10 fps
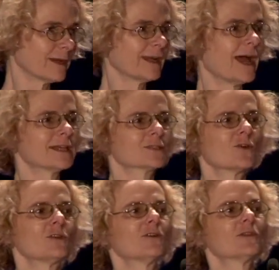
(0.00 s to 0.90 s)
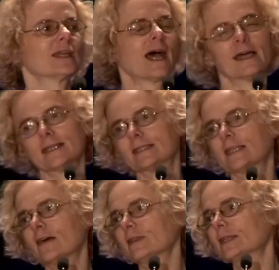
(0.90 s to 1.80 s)
and ask all of the NIDA
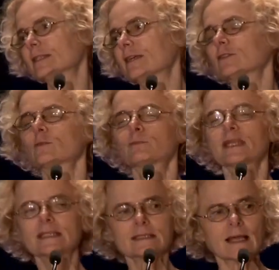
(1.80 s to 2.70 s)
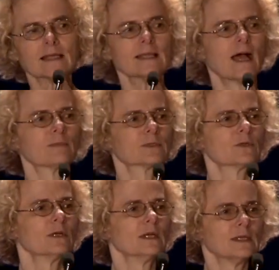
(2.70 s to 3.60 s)
staff that's here to please stand up so